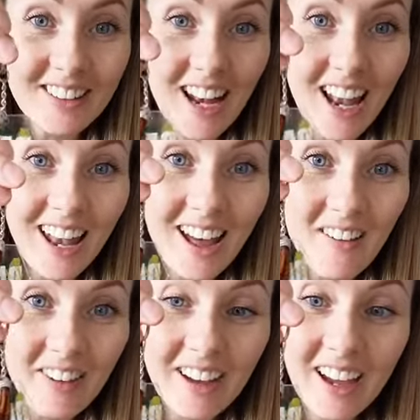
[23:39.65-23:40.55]
Love
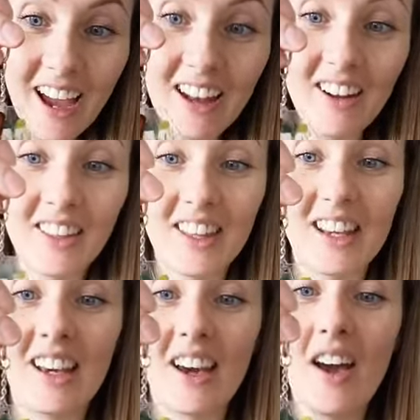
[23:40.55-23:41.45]
it. And I
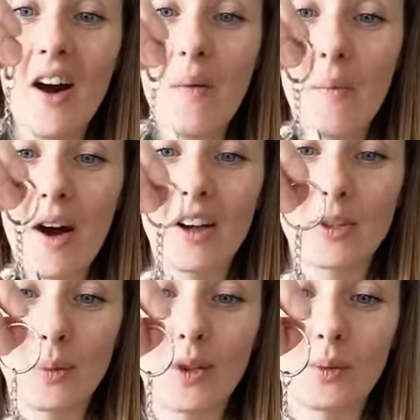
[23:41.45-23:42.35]
think my
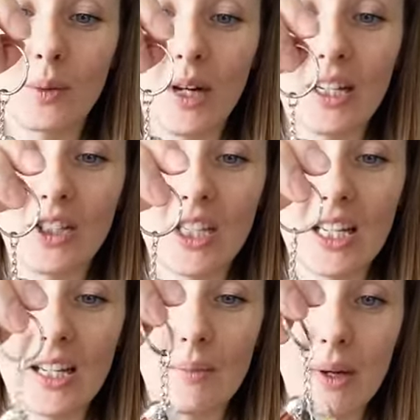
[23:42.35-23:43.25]
husband will
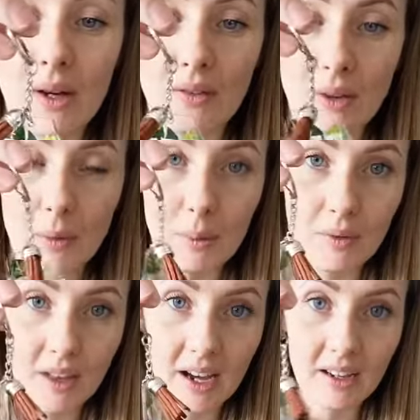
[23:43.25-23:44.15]
actually be over the moon with
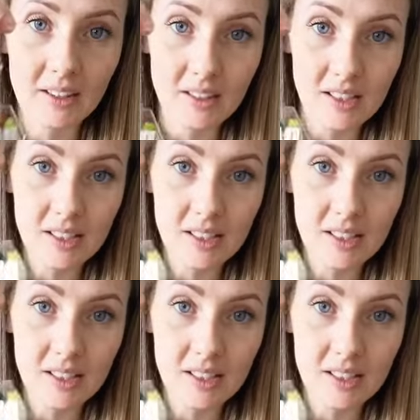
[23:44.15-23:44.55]
that, because